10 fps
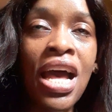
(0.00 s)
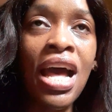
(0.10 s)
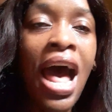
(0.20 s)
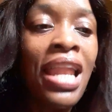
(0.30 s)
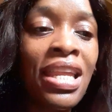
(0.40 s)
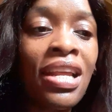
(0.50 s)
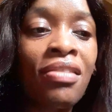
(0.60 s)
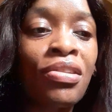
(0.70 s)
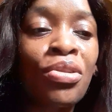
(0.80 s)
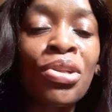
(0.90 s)
Aller
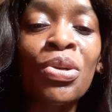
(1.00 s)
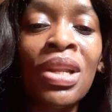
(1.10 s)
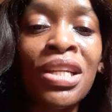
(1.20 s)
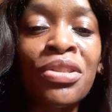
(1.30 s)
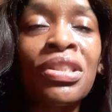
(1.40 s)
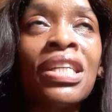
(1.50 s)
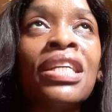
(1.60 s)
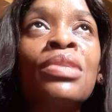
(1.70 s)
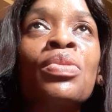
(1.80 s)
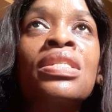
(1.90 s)
Retourne dans la journée.
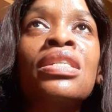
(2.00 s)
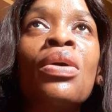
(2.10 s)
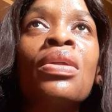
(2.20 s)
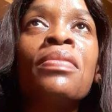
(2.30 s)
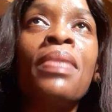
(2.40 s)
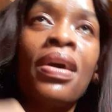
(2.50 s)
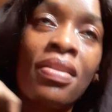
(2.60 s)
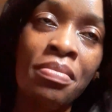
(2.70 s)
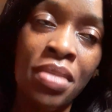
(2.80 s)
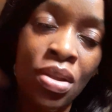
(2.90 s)
It was all about
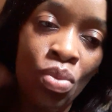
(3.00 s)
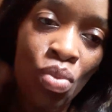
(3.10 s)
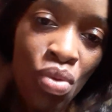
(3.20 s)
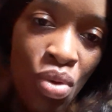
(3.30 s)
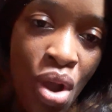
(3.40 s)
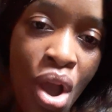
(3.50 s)
a man who